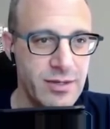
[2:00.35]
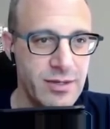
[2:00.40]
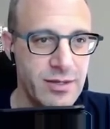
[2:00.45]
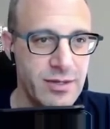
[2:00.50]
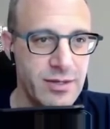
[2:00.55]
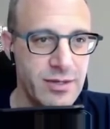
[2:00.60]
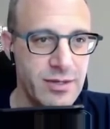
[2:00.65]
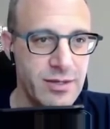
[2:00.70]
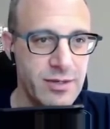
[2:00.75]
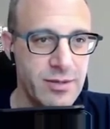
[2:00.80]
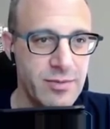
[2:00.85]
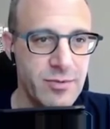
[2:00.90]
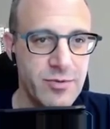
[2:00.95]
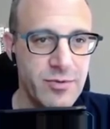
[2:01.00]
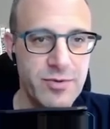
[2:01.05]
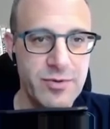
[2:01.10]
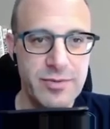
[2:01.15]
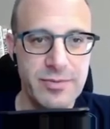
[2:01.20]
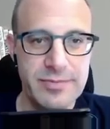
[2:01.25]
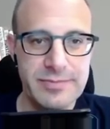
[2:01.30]
Okay, image
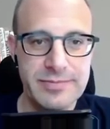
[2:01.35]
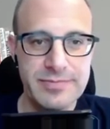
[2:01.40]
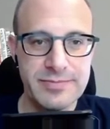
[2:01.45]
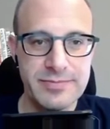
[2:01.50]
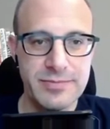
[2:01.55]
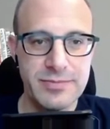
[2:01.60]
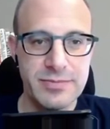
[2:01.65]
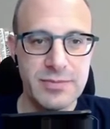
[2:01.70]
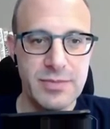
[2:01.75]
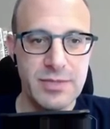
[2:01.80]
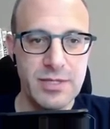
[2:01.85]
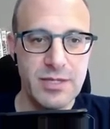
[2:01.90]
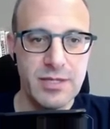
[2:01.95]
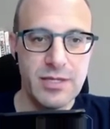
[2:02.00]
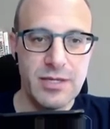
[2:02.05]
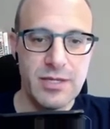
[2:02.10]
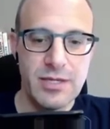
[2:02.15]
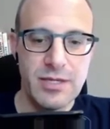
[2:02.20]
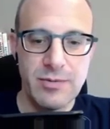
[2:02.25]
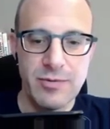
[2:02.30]
one,
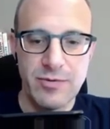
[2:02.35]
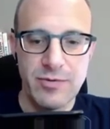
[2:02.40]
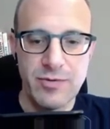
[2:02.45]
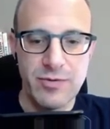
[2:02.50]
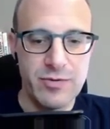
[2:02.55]
imagery